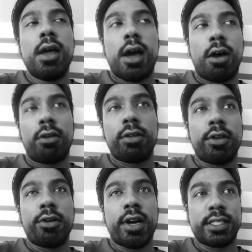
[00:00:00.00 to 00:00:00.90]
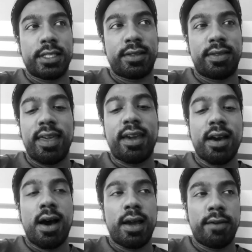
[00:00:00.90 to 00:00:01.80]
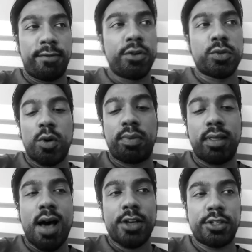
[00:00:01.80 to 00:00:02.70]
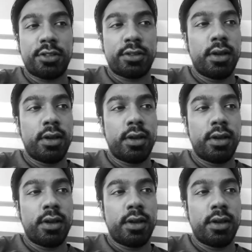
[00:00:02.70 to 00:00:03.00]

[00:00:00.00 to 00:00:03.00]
A lot of the Euro cars, it's thicker. It feels more plush.